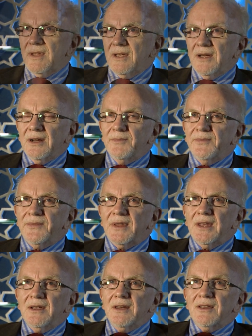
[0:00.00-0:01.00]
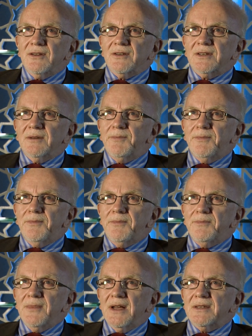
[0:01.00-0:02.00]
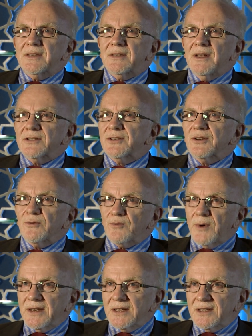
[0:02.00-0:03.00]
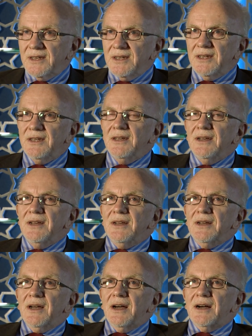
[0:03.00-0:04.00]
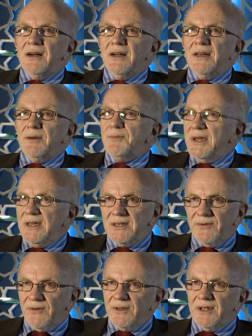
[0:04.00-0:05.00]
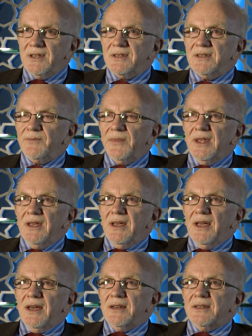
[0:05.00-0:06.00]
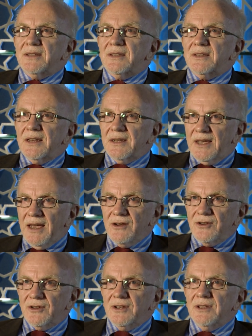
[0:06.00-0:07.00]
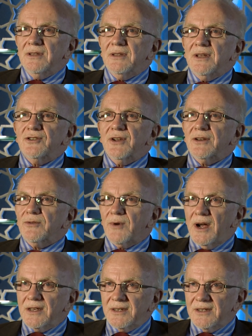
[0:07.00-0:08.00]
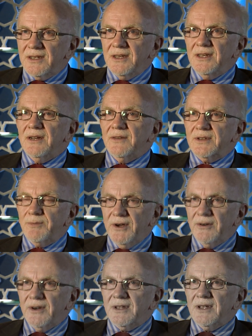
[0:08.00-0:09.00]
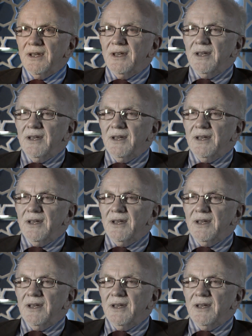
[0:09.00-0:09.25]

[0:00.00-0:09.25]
There's a serenity and a peacefulness and a dedication, a generosity of spirit.